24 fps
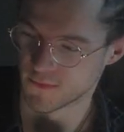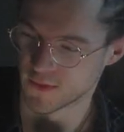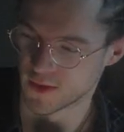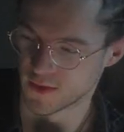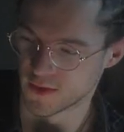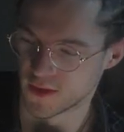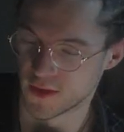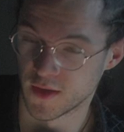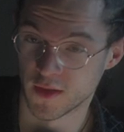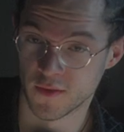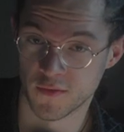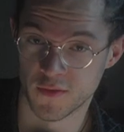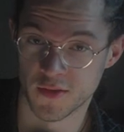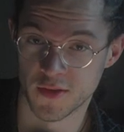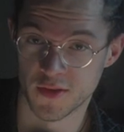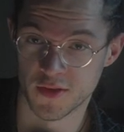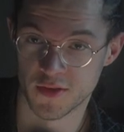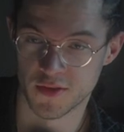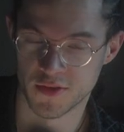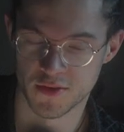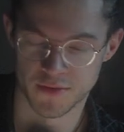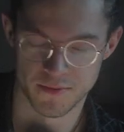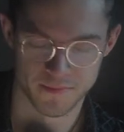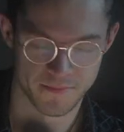I
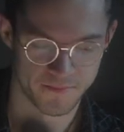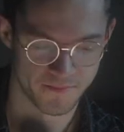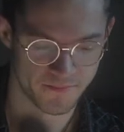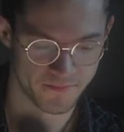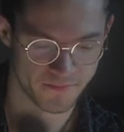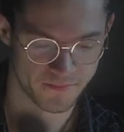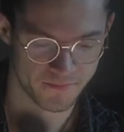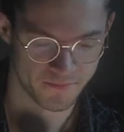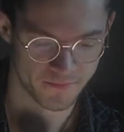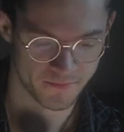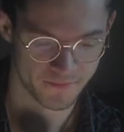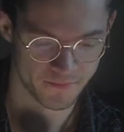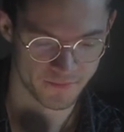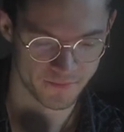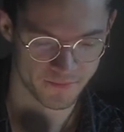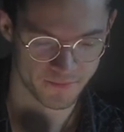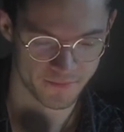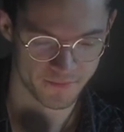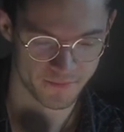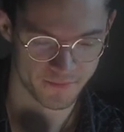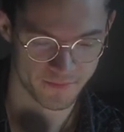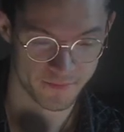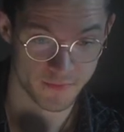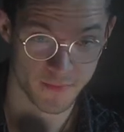finish
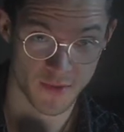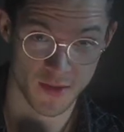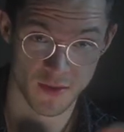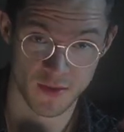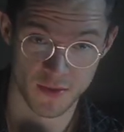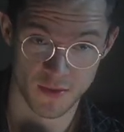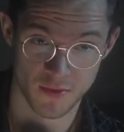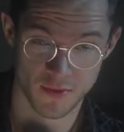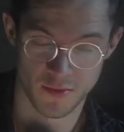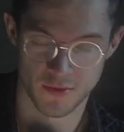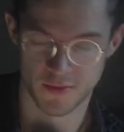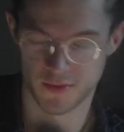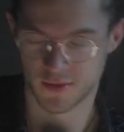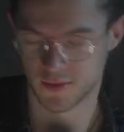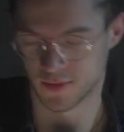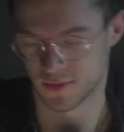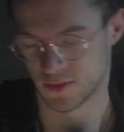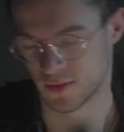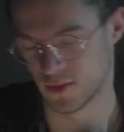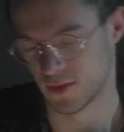the other thing?